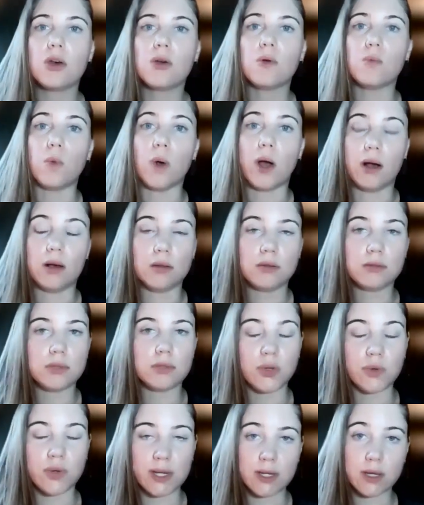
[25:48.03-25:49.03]
Well,
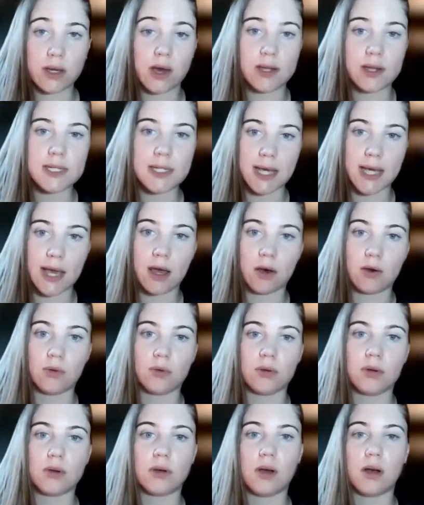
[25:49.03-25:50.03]
you can cut
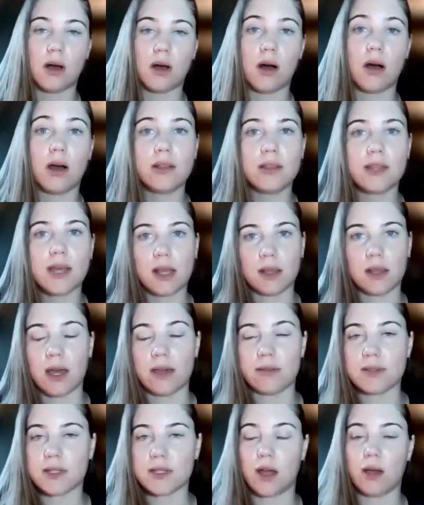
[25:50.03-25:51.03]
down on that
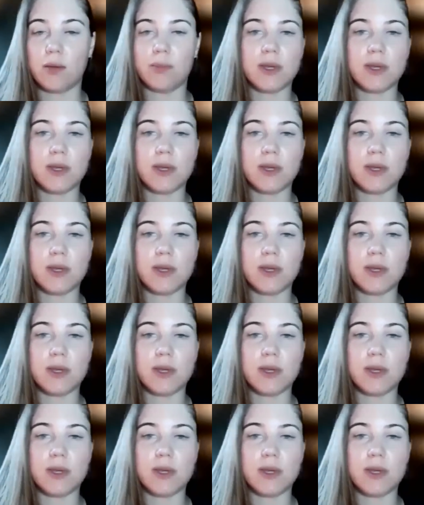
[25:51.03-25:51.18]
lifestyle,